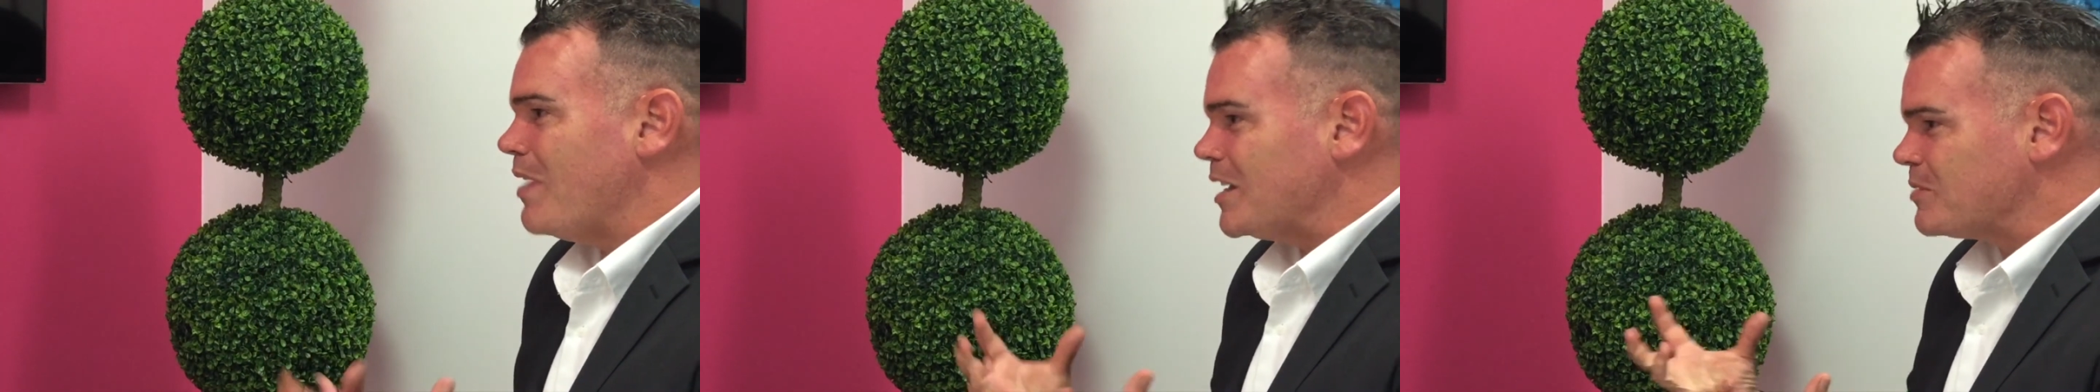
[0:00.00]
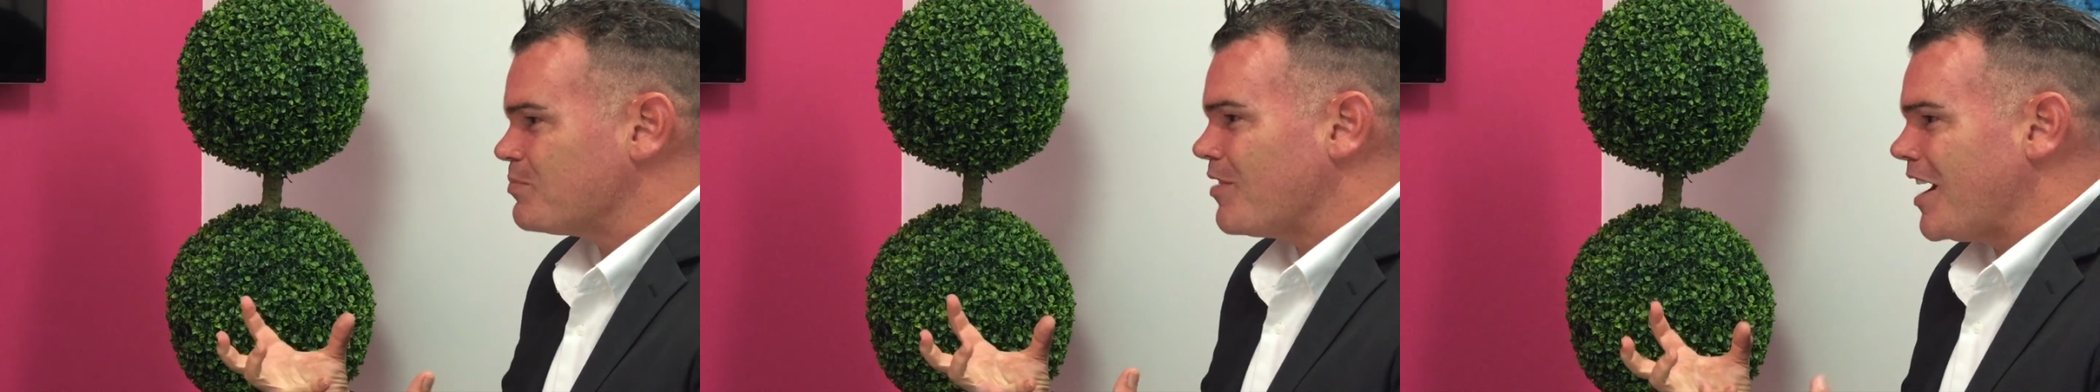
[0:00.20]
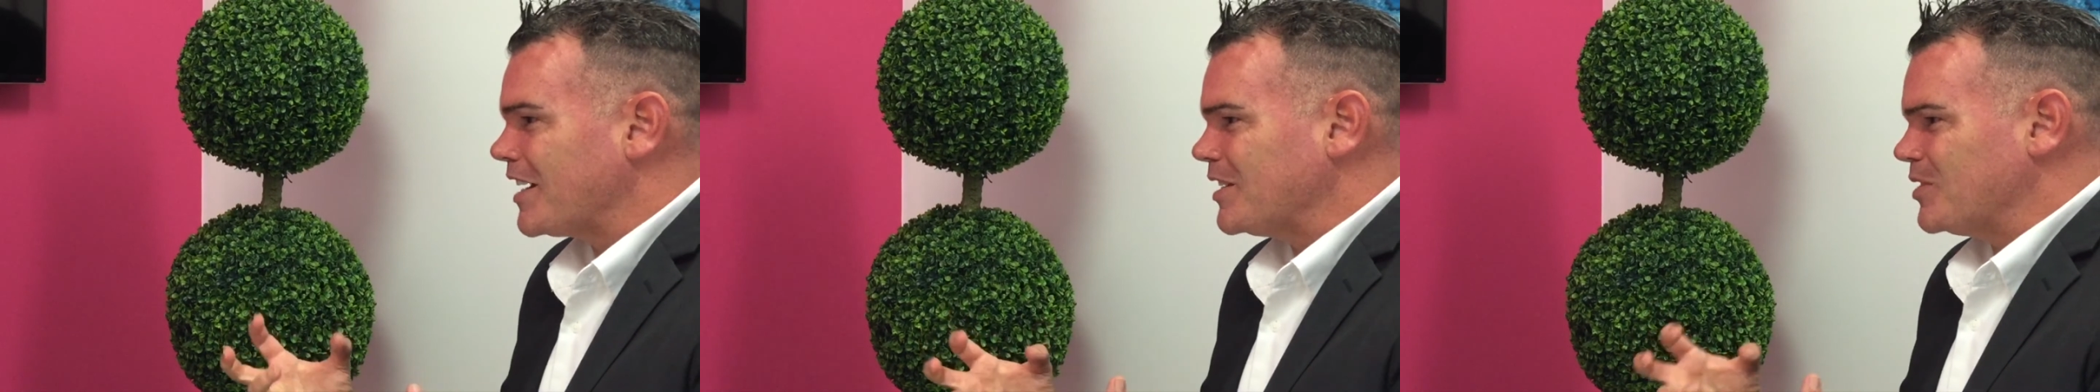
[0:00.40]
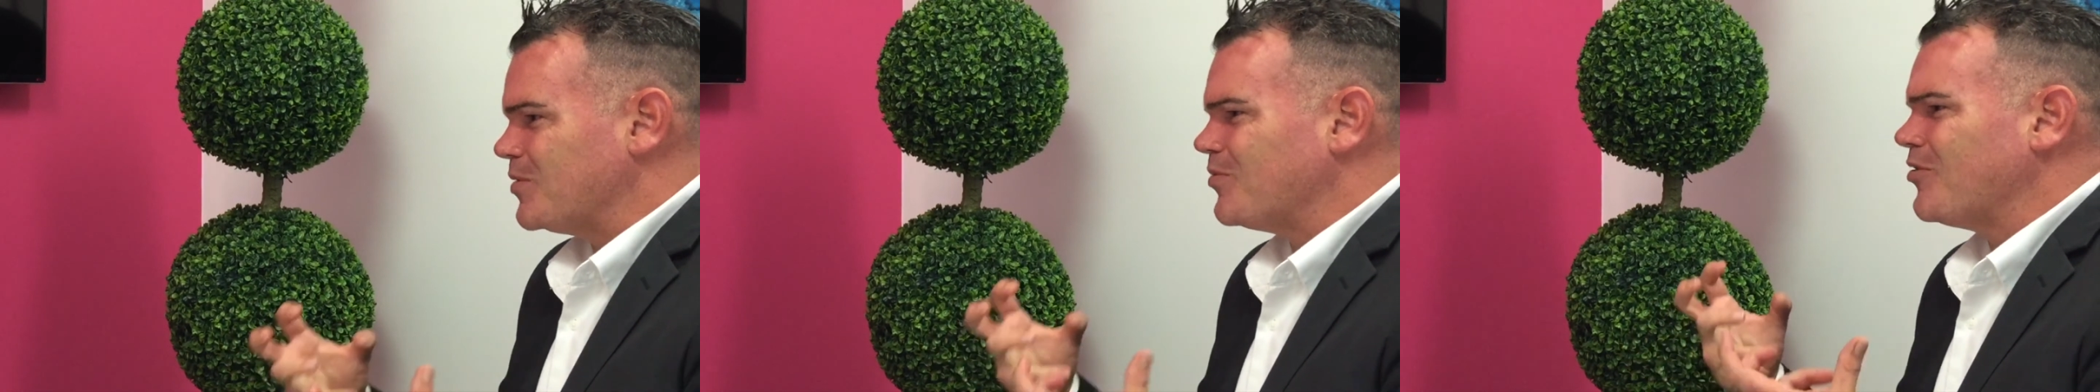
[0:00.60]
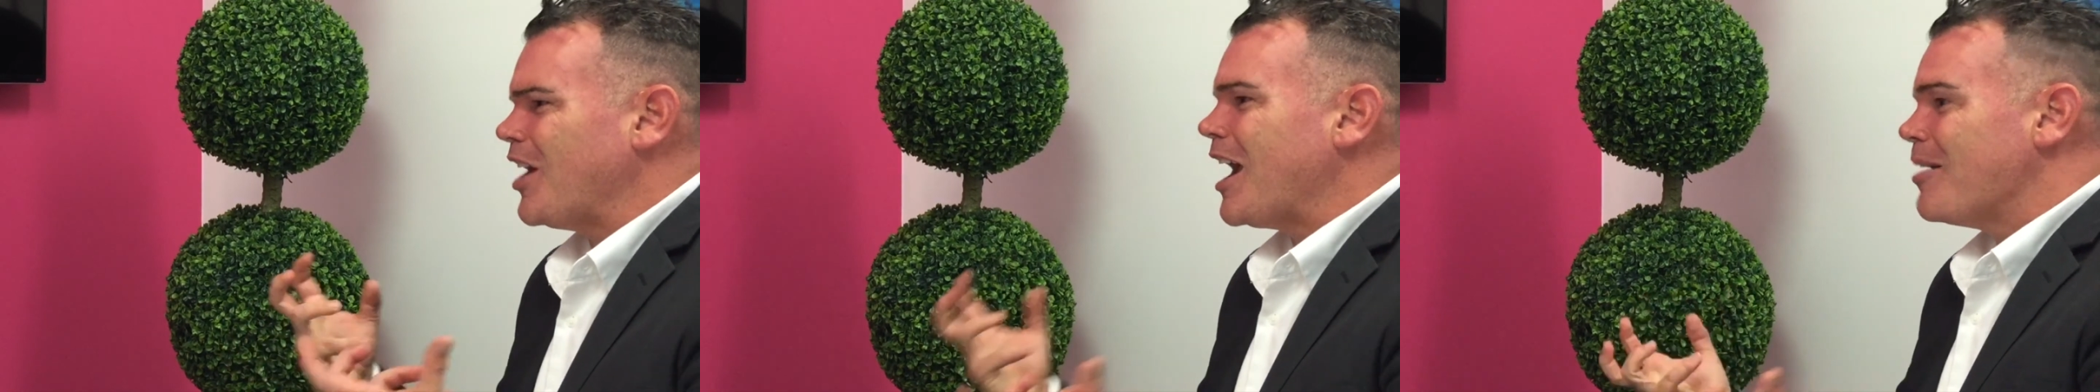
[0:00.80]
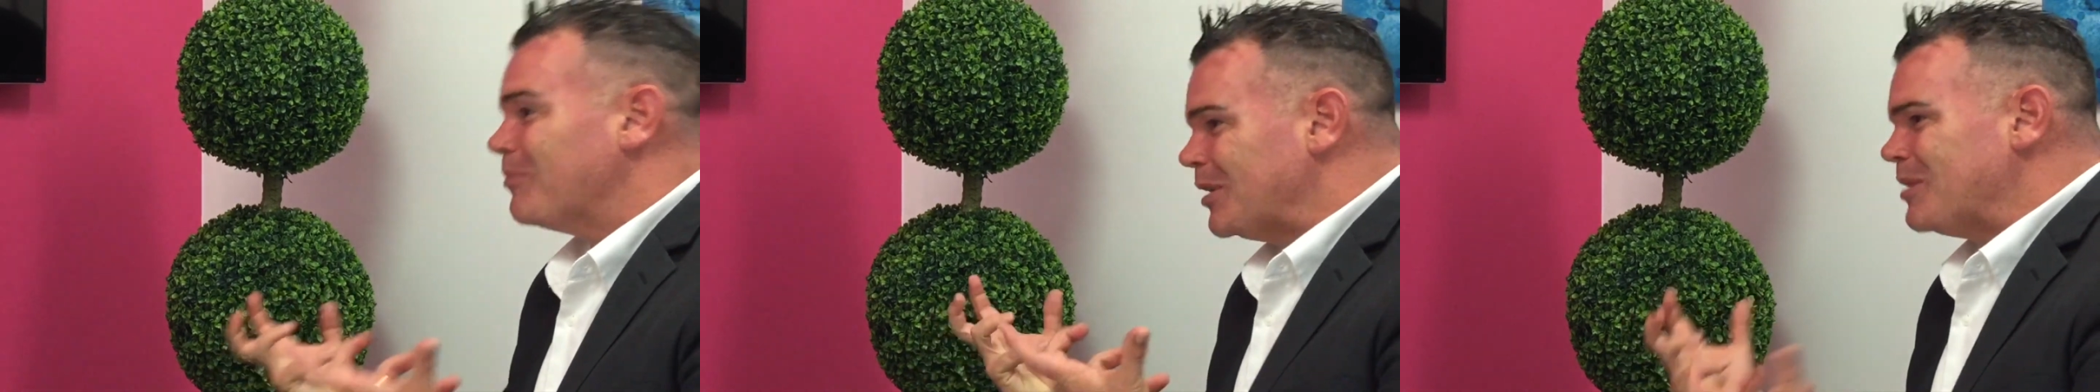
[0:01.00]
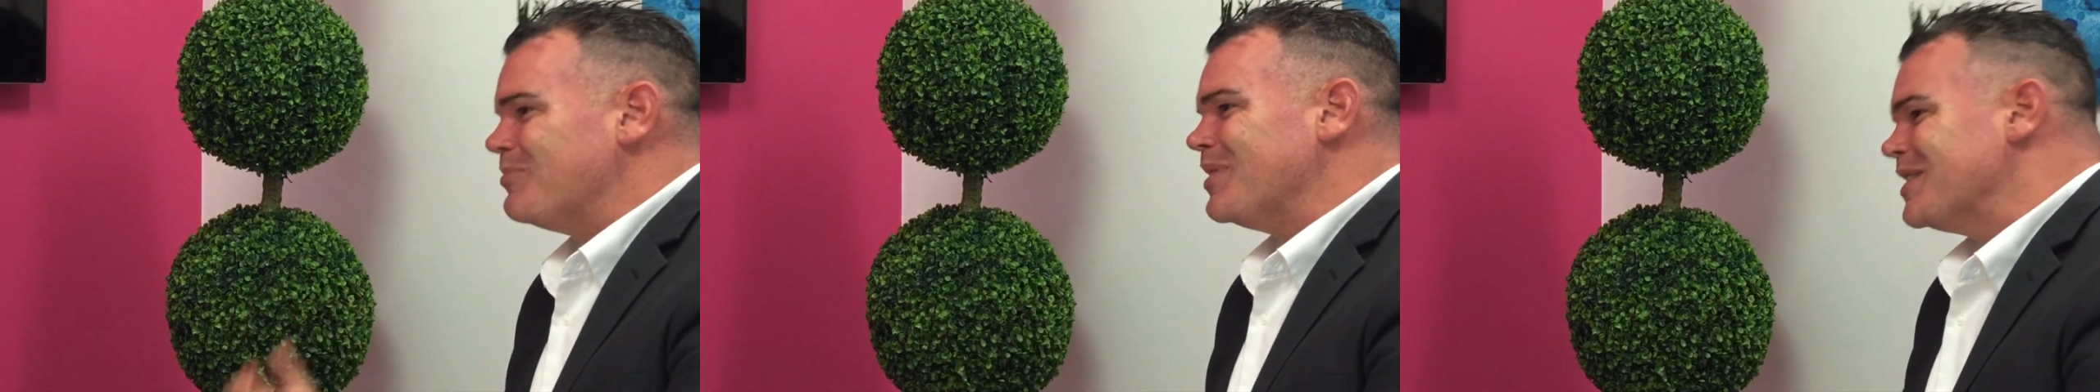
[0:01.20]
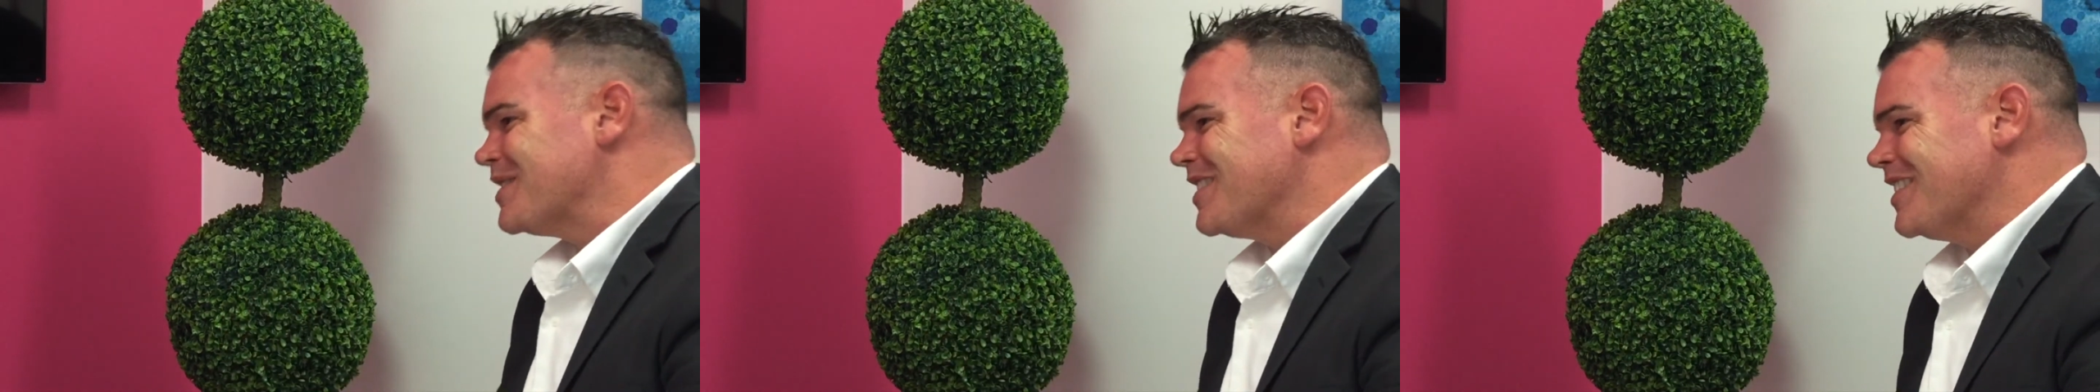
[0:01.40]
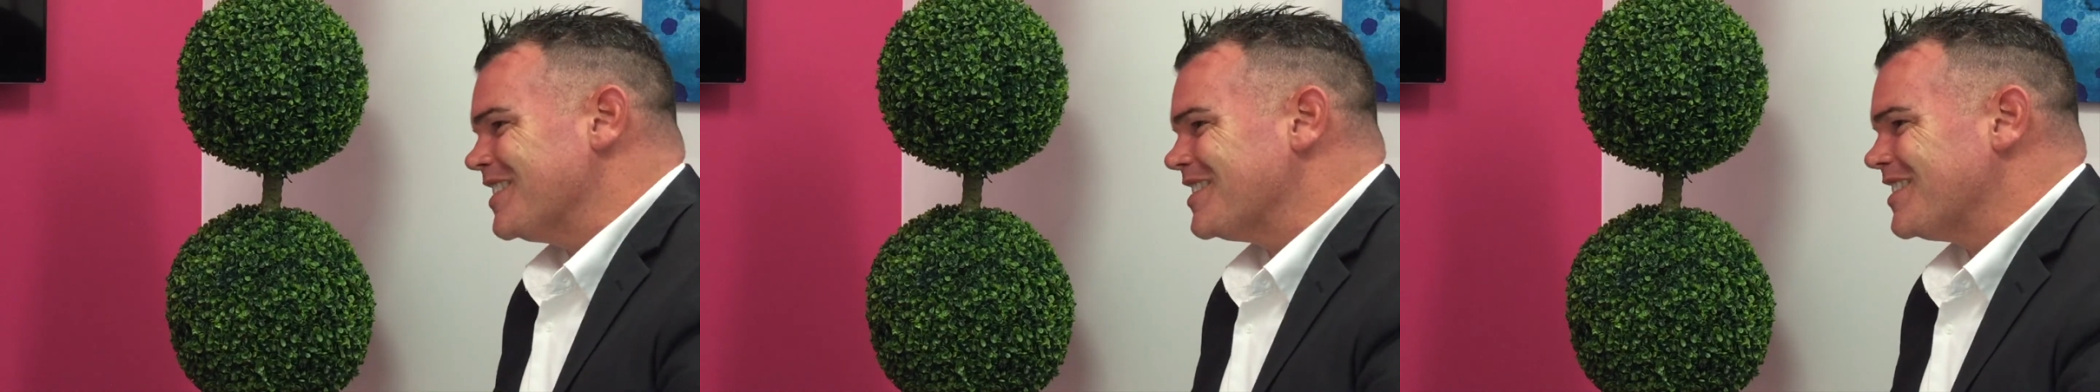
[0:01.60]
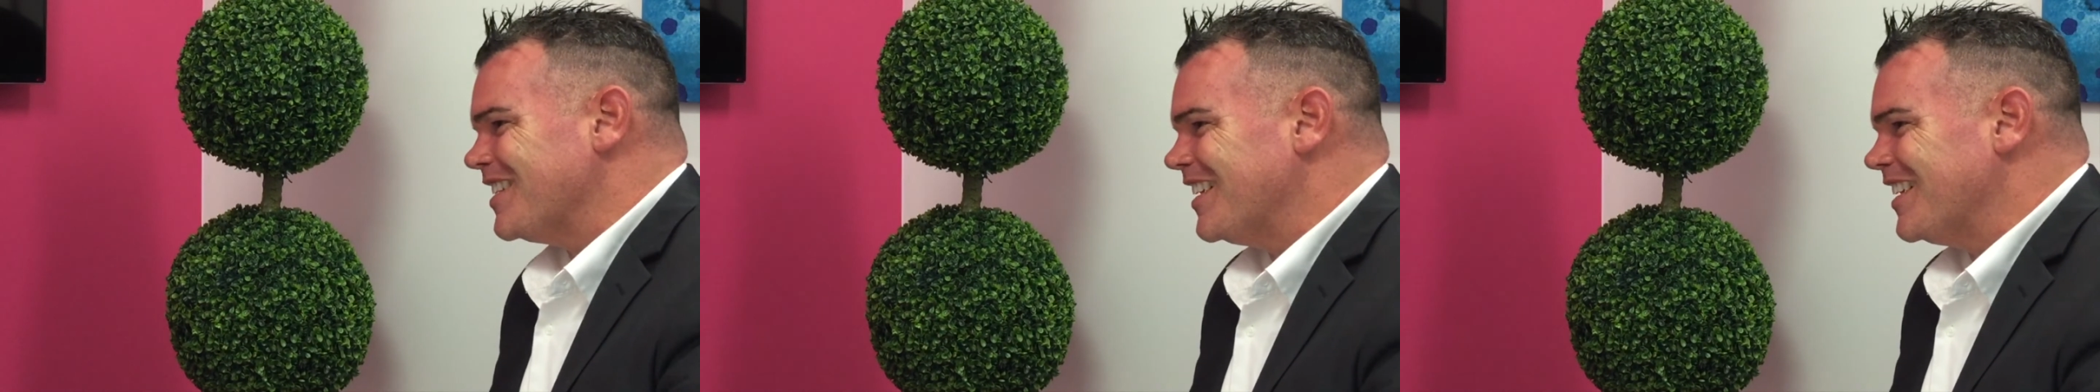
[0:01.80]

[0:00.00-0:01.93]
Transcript: best practice family business.